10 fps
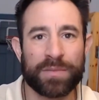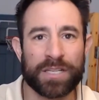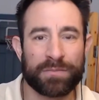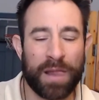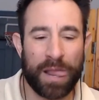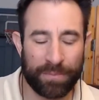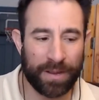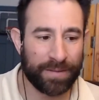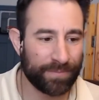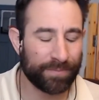So
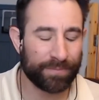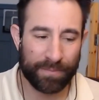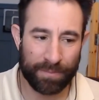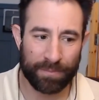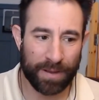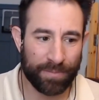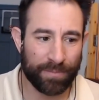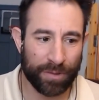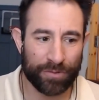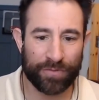my
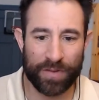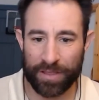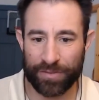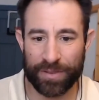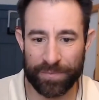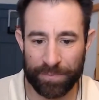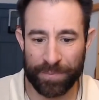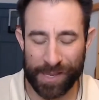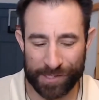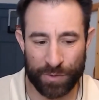mother and father, they
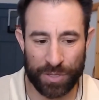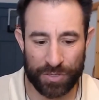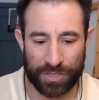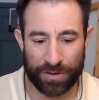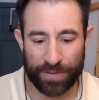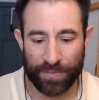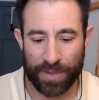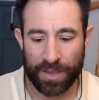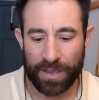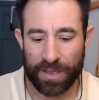passed away this year,
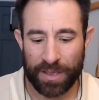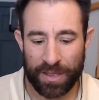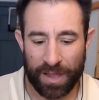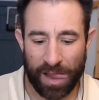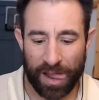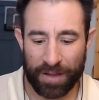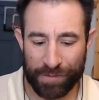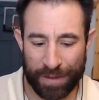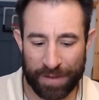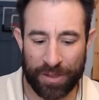with
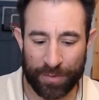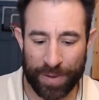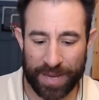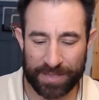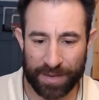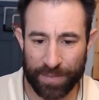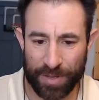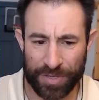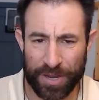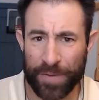my father passing a month
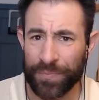ago.